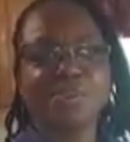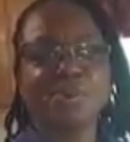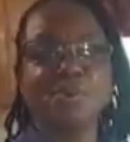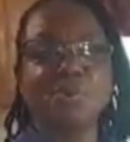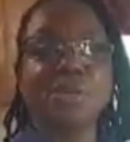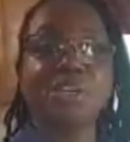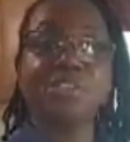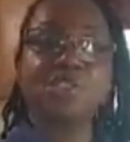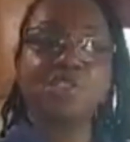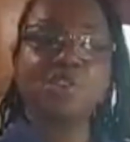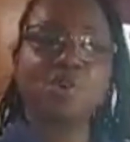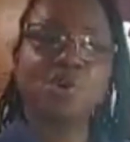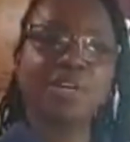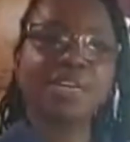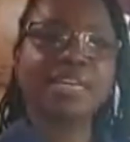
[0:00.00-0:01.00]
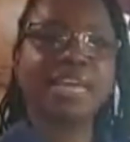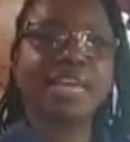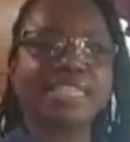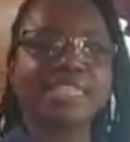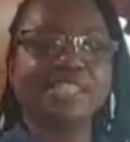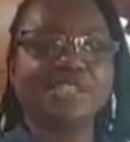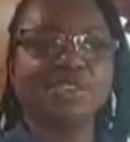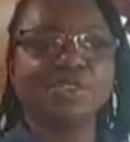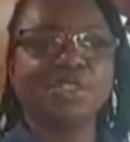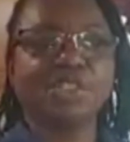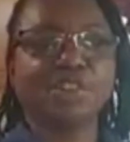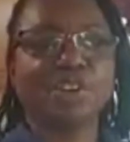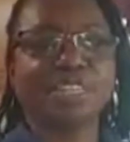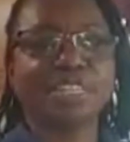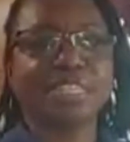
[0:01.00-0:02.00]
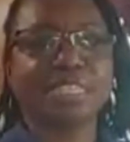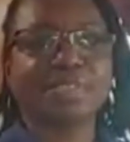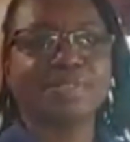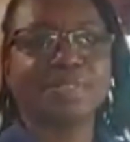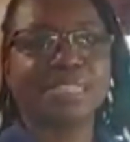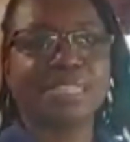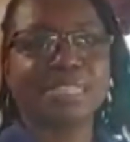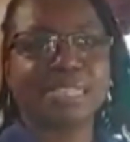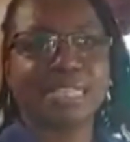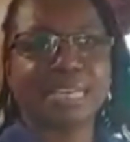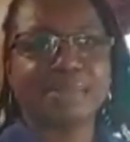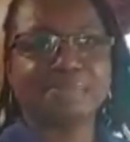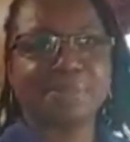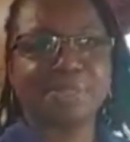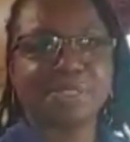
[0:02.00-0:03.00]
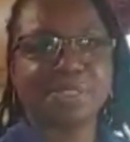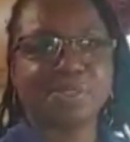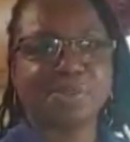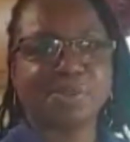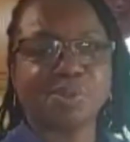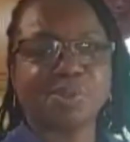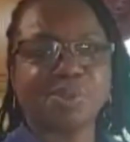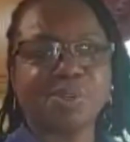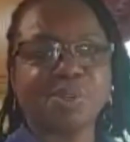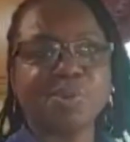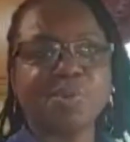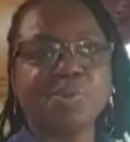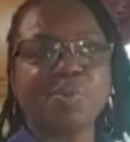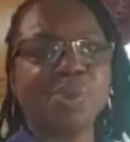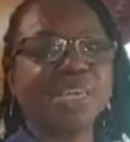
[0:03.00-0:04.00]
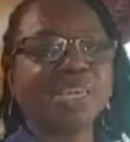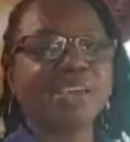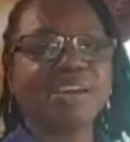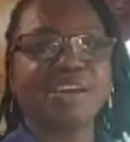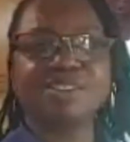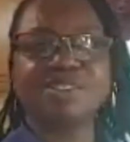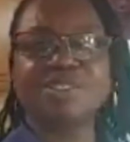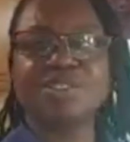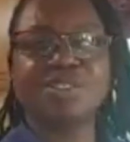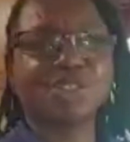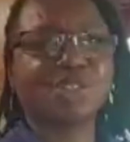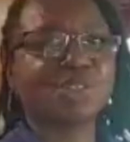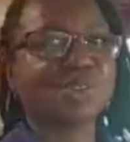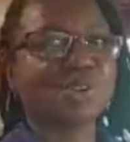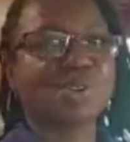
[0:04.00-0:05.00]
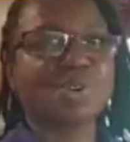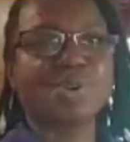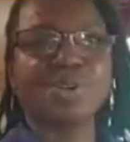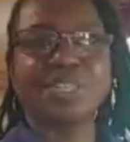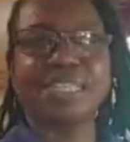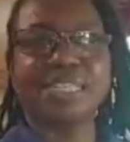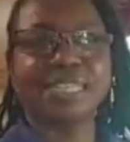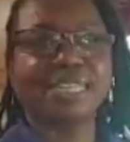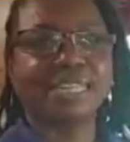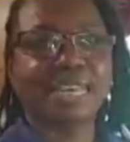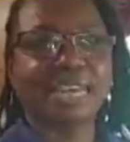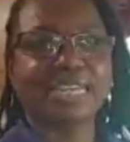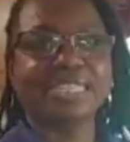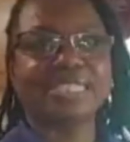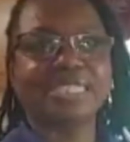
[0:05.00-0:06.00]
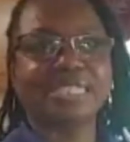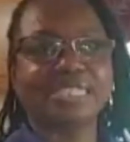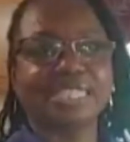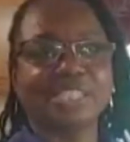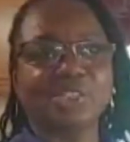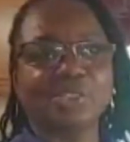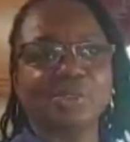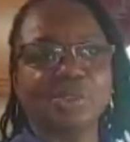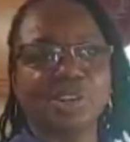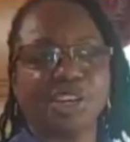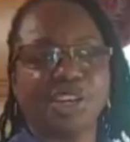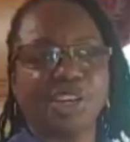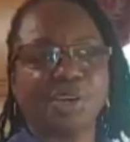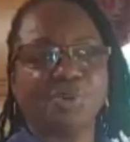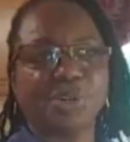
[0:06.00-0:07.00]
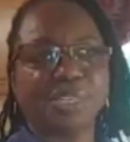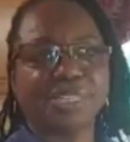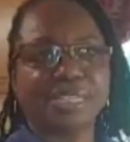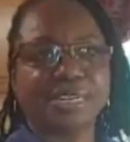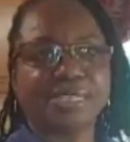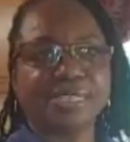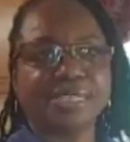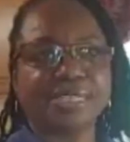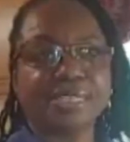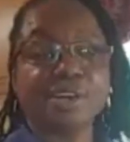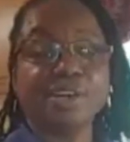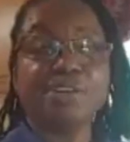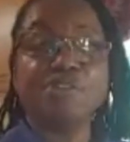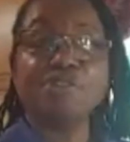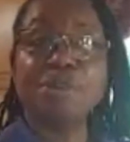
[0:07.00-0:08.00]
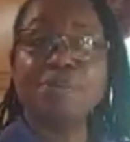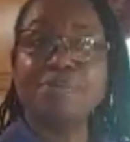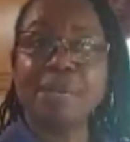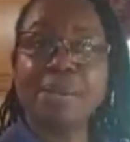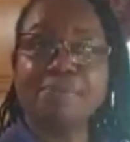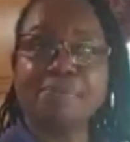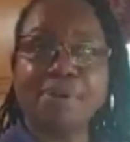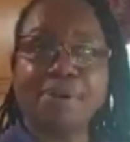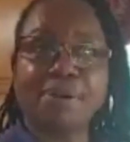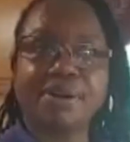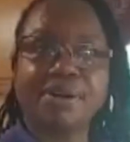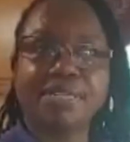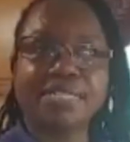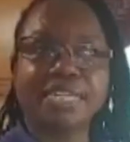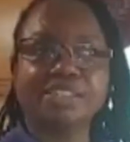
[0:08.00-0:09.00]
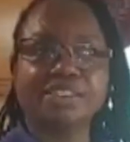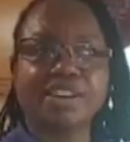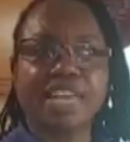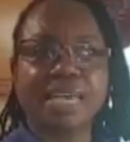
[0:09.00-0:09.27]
We are so glad that you joined us for this episode. We are so delighted that you are here with us. Remember that our